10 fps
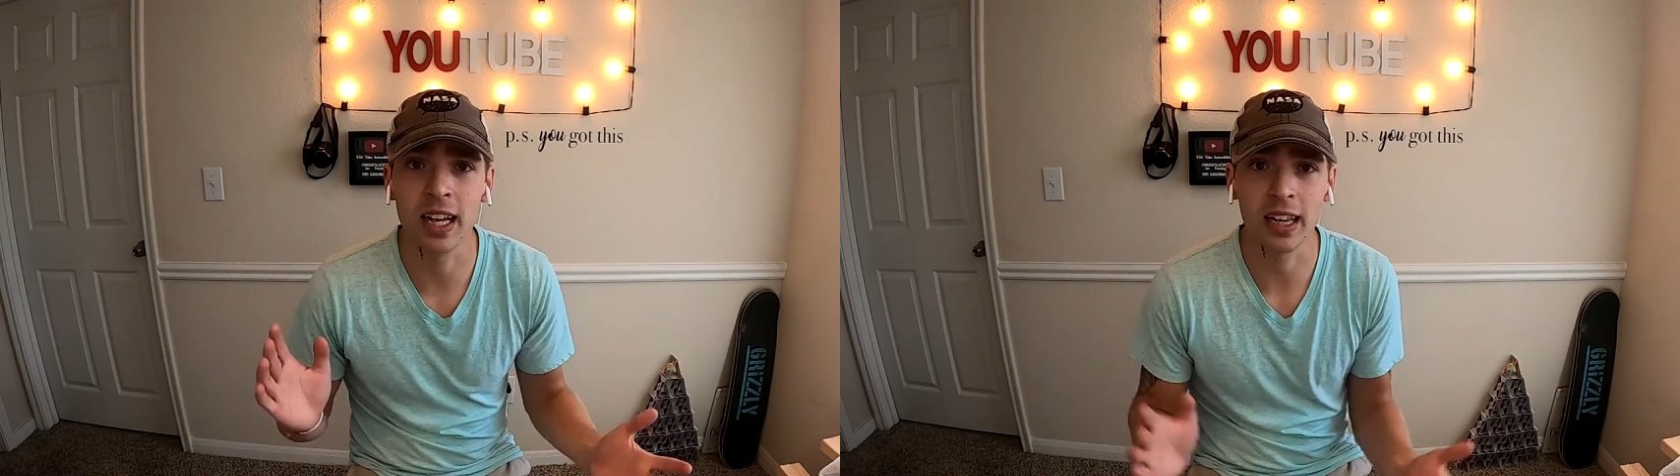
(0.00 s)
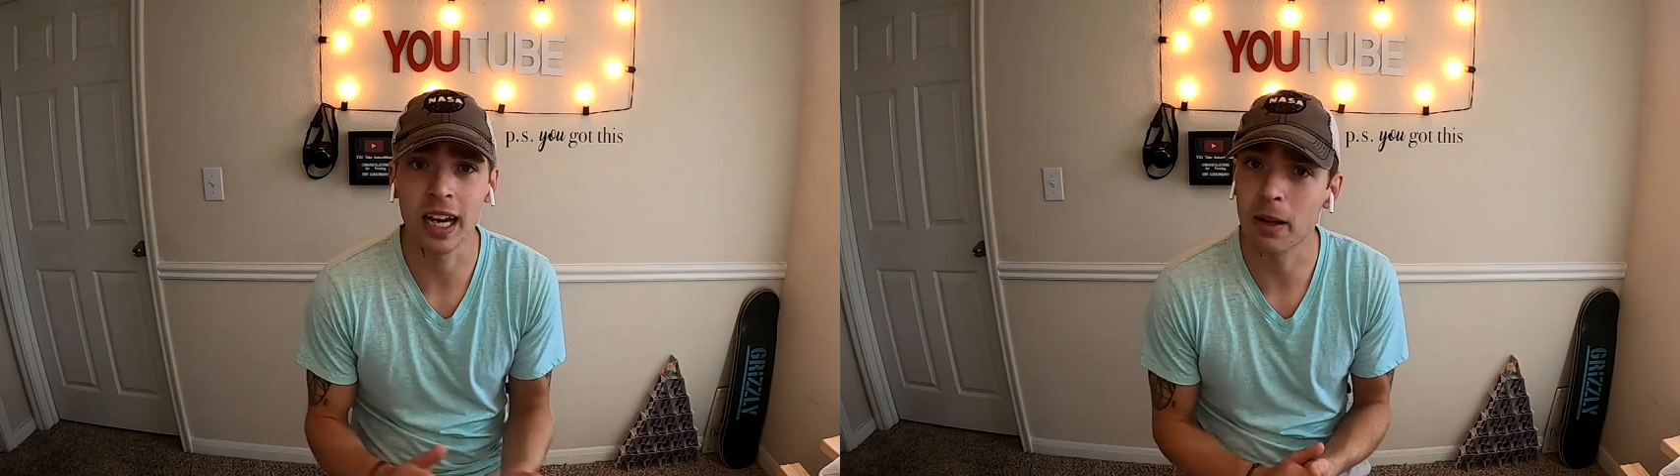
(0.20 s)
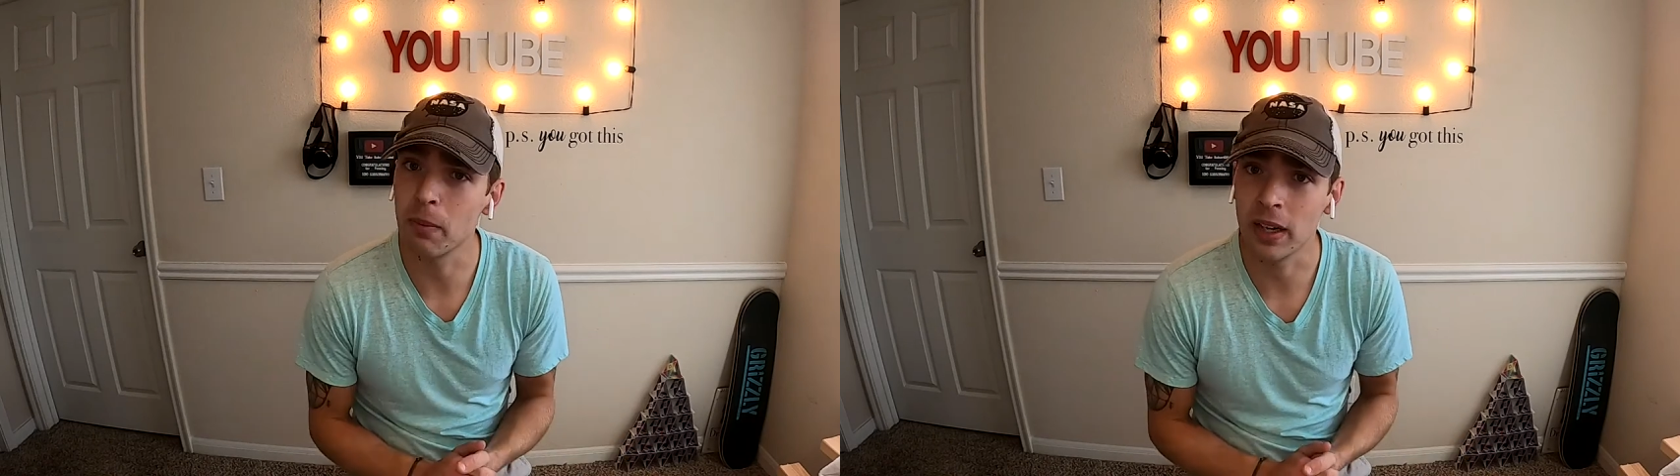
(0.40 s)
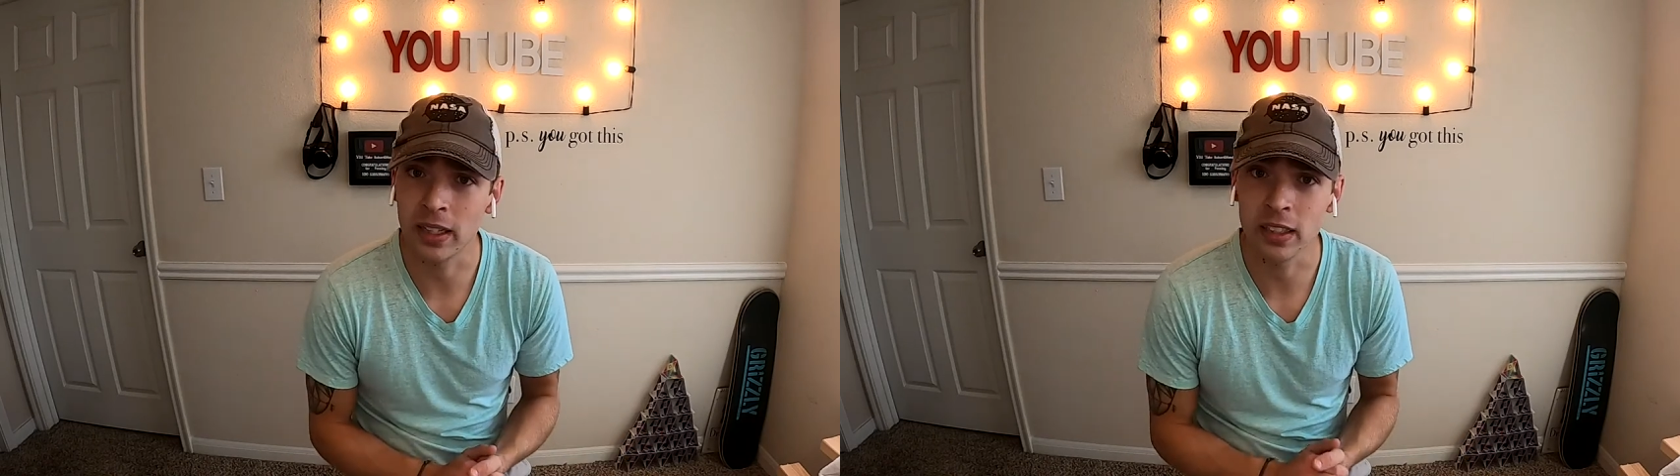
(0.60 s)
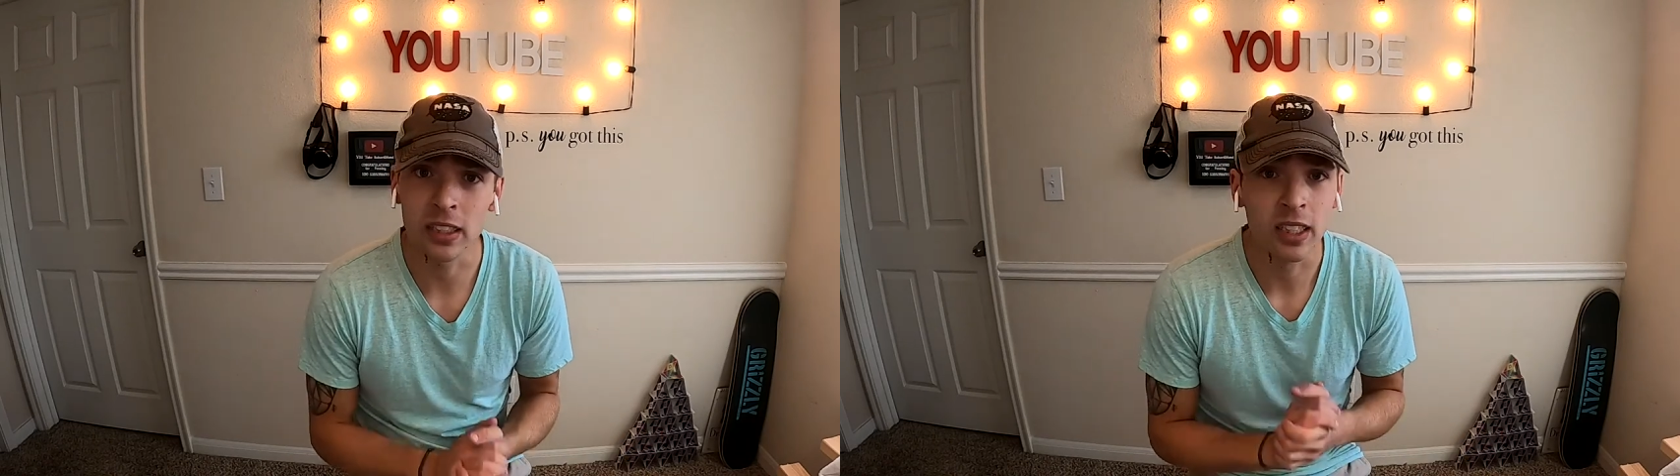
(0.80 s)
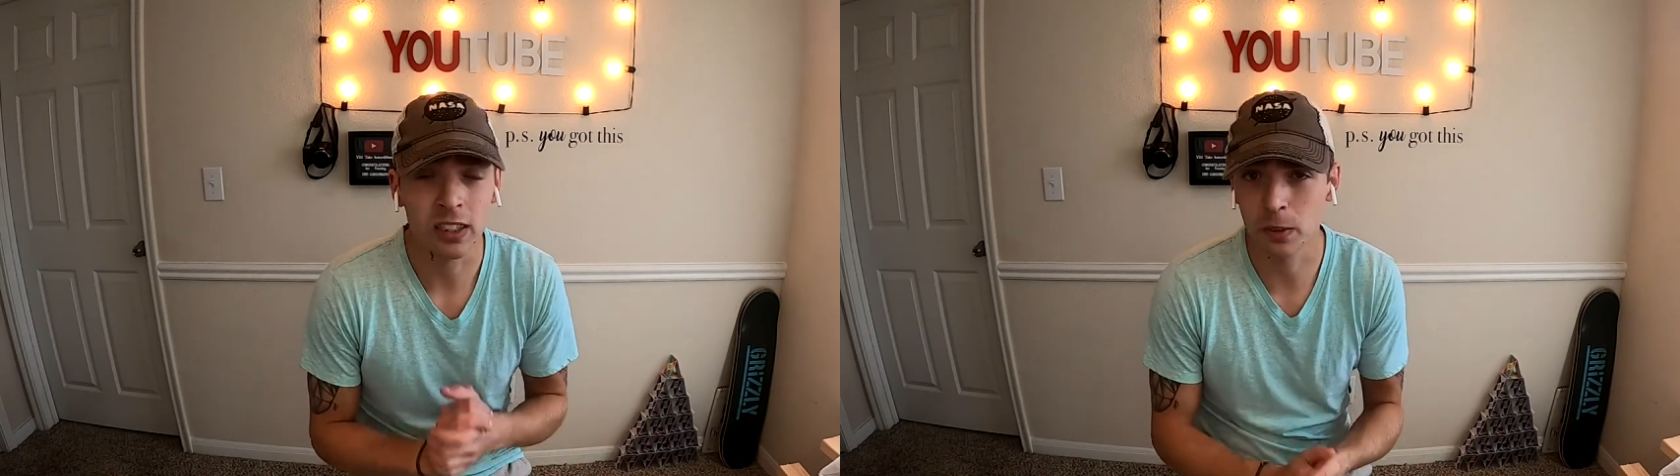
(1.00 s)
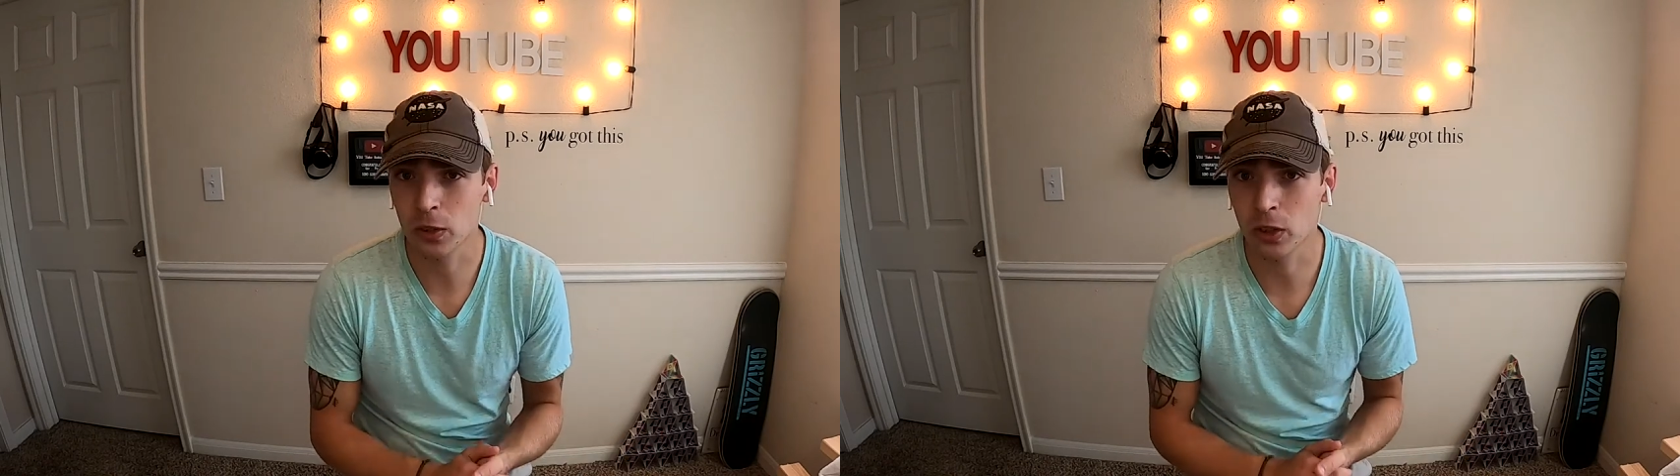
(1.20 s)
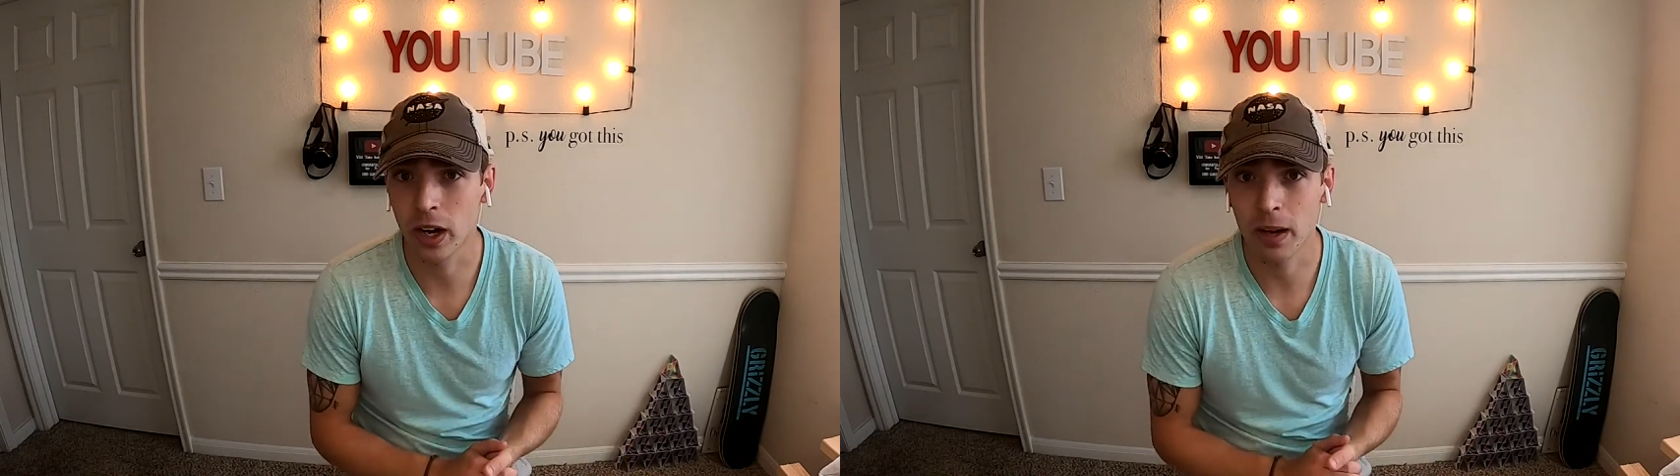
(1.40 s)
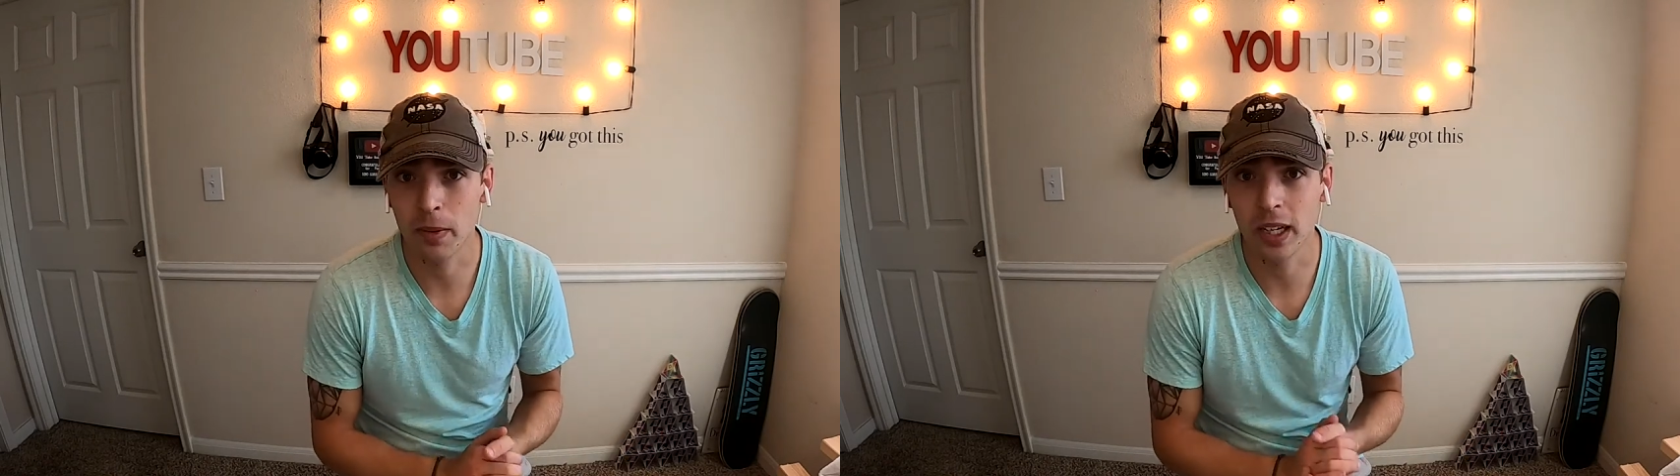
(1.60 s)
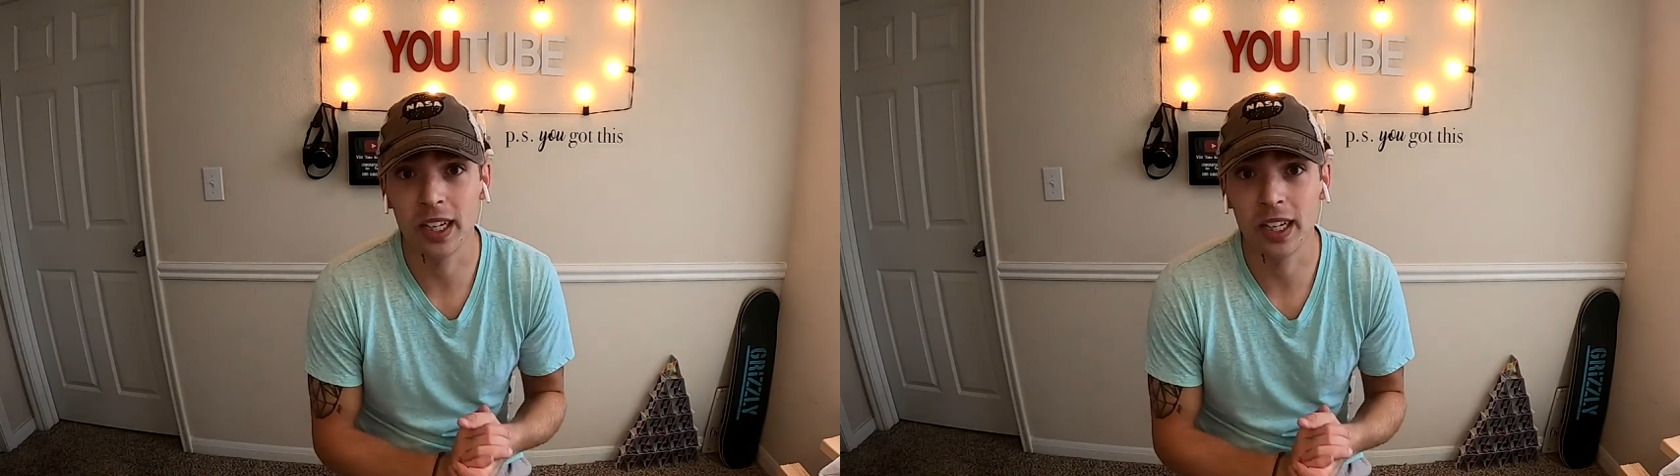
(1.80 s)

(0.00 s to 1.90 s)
that like button, subscribing,